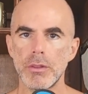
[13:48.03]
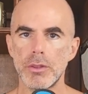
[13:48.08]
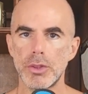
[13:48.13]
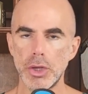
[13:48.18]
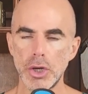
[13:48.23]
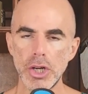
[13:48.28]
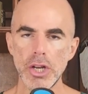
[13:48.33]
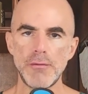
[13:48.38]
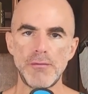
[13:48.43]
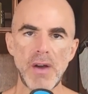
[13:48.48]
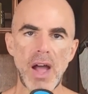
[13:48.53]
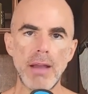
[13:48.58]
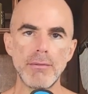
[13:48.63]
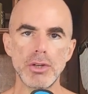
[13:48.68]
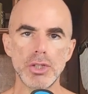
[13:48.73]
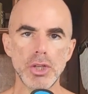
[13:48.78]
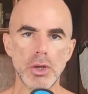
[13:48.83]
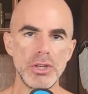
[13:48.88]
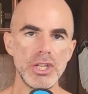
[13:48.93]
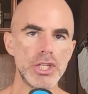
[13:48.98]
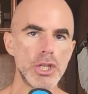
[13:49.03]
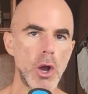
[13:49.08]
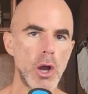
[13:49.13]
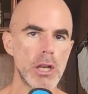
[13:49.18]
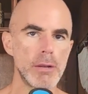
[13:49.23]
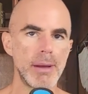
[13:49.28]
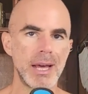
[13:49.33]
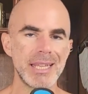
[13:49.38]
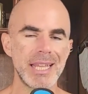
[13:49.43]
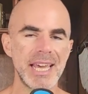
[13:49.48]
35 years old. He's
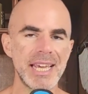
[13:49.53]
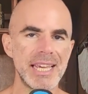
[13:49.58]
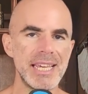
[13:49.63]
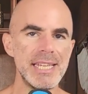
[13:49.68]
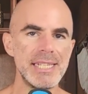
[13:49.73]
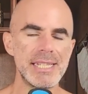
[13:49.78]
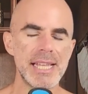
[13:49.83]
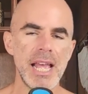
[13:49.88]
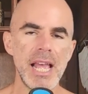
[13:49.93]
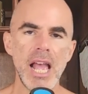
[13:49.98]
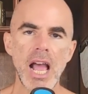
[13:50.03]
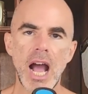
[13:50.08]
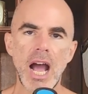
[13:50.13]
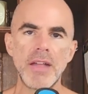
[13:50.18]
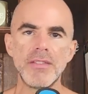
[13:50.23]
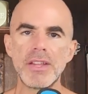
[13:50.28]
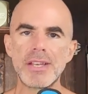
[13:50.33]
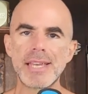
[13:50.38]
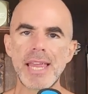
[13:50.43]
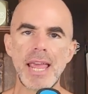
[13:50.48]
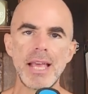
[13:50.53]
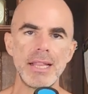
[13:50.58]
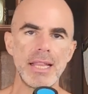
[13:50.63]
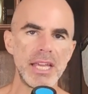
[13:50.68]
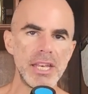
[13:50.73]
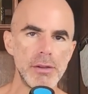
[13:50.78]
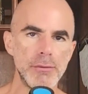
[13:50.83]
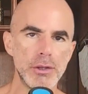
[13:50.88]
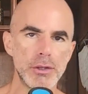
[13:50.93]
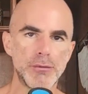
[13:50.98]
talking about like he's on the tail
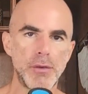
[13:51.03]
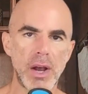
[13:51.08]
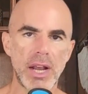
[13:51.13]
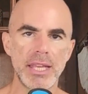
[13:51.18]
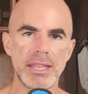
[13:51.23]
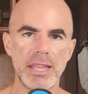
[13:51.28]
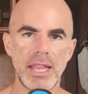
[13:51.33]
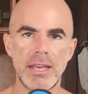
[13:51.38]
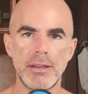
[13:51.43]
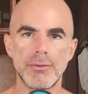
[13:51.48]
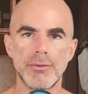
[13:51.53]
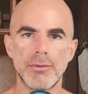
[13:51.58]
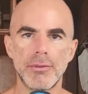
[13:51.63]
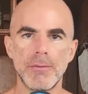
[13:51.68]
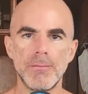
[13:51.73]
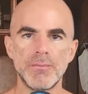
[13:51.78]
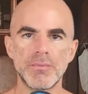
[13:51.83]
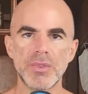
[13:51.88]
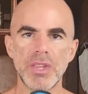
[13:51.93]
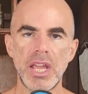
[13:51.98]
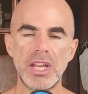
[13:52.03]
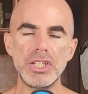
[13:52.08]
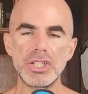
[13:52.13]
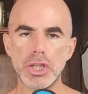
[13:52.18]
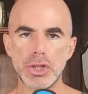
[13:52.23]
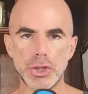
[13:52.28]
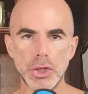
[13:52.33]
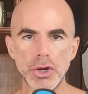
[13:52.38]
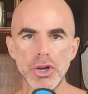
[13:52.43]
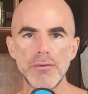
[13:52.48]
end of his fucking life. And he's
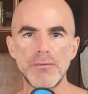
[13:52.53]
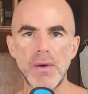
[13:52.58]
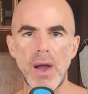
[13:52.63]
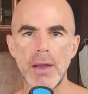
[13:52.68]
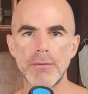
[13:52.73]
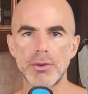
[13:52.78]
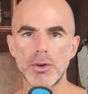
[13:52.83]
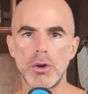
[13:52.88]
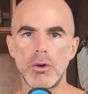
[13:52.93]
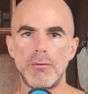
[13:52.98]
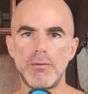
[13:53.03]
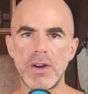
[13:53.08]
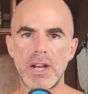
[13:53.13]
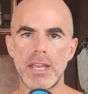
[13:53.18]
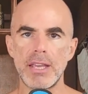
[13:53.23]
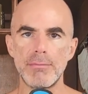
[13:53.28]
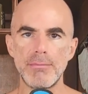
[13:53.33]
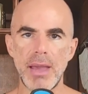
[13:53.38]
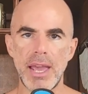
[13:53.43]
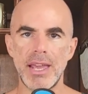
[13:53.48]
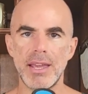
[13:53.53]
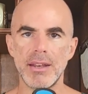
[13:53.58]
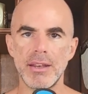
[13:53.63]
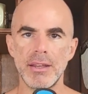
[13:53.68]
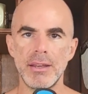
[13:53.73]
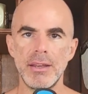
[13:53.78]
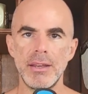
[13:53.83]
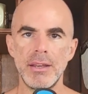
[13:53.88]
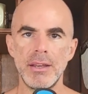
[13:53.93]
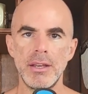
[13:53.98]
a 35-year-old fucking man.
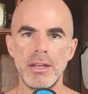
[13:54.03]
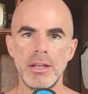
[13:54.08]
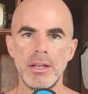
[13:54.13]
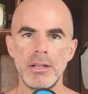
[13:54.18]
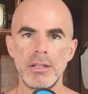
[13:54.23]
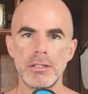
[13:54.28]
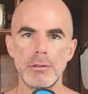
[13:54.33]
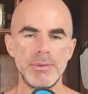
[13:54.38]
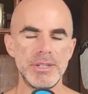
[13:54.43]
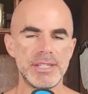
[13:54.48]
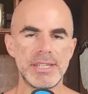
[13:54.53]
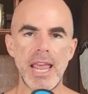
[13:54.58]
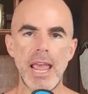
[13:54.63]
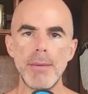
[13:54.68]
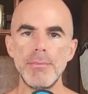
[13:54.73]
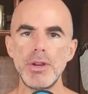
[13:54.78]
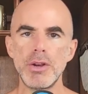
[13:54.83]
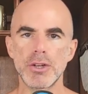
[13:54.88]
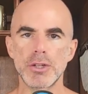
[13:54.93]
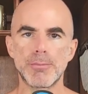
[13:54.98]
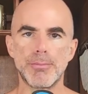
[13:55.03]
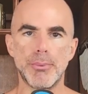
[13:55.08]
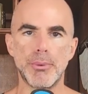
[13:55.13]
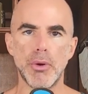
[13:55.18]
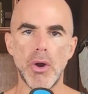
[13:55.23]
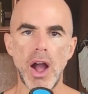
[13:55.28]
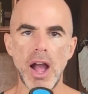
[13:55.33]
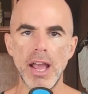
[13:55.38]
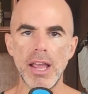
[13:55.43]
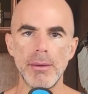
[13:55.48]
Should be damn near his
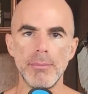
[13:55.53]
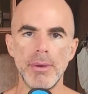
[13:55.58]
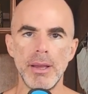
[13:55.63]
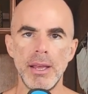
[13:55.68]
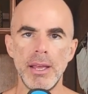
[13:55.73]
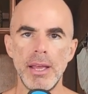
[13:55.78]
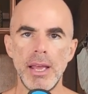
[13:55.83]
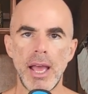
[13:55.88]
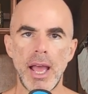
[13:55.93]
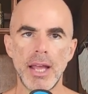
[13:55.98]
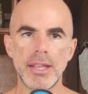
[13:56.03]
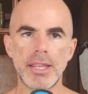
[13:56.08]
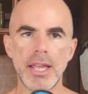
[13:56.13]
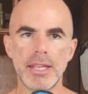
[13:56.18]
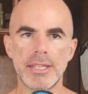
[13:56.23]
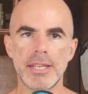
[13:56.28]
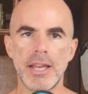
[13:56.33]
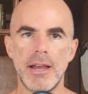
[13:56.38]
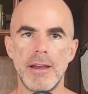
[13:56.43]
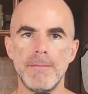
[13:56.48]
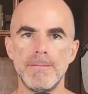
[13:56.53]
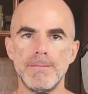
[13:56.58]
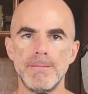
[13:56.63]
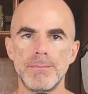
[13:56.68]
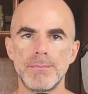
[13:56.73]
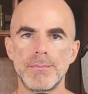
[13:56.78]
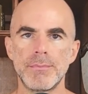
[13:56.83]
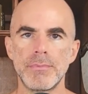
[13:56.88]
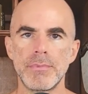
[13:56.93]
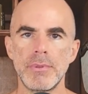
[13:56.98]
prime at that time.
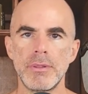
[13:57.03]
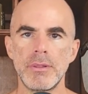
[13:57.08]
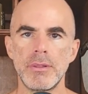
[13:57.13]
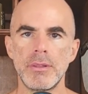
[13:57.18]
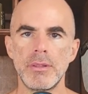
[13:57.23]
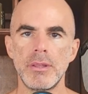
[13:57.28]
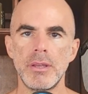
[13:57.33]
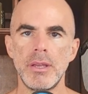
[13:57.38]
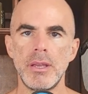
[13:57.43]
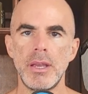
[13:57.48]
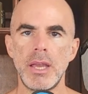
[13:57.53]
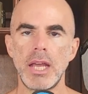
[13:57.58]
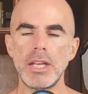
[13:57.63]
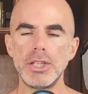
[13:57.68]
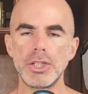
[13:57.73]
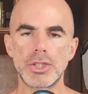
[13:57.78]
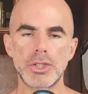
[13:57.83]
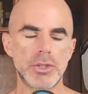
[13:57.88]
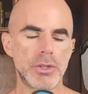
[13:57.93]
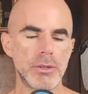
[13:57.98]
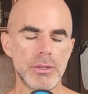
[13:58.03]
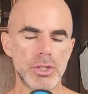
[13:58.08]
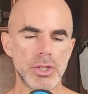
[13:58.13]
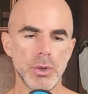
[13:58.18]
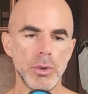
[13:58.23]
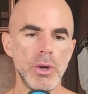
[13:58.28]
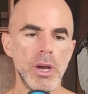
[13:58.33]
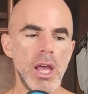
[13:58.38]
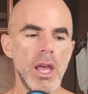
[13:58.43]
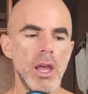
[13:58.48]
And
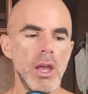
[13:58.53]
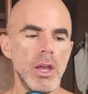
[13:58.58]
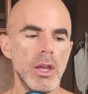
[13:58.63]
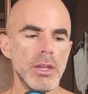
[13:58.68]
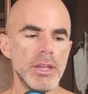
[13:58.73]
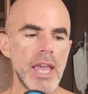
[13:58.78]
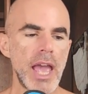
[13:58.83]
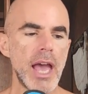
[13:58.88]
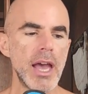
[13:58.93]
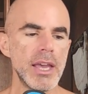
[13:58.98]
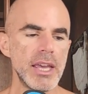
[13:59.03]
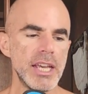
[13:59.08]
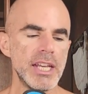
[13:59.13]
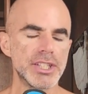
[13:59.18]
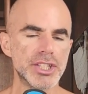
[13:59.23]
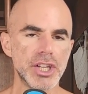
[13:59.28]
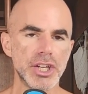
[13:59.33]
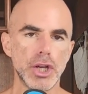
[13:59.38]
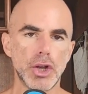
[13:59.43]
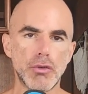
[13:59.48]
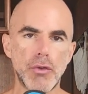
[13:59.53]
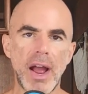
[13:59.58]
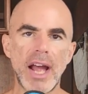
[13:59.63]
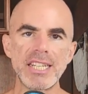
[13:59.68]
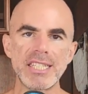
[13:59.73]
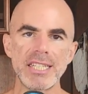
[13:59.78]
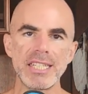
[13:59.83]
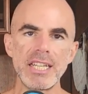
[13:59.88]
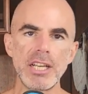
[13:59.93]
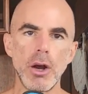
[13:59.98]
so, yeah, it's going to
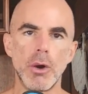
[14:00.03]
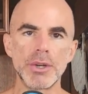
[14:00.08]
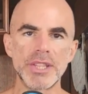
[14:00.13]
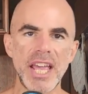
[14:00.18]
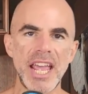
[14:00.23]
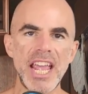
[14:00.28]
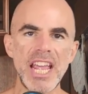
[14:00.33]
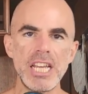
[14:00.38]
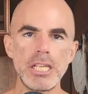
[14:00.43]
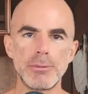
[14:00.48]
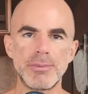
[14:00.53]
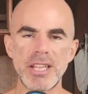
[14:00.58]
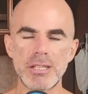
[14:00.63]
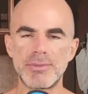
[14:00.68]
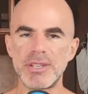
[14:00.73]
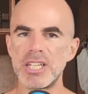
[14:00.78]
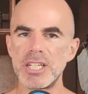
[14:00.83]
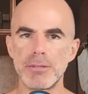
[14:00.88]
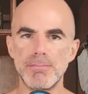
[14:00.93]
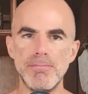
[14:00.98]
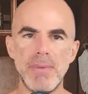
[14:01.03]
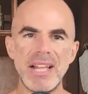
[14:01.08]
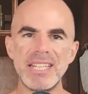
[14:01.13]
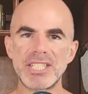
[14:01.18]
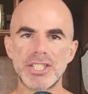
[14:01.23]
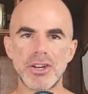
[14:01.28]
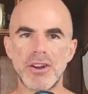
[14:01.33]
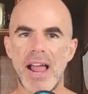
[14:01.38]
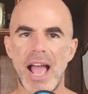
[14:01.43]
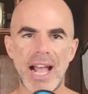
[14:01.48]
gradually go with age, but that's because men
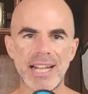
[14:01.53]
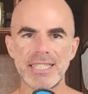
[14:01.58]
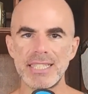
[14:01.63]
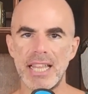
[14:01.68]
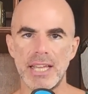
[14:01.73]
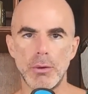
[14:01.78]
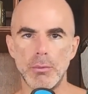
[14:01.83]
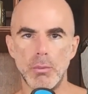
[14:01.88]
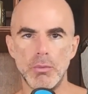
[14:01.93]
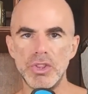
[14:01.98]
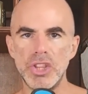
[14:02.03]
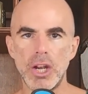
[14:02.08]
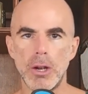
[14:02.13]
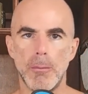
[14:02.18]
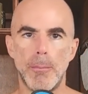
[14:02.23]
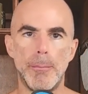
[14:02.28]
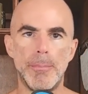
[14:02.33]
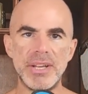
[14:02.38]
start acting like little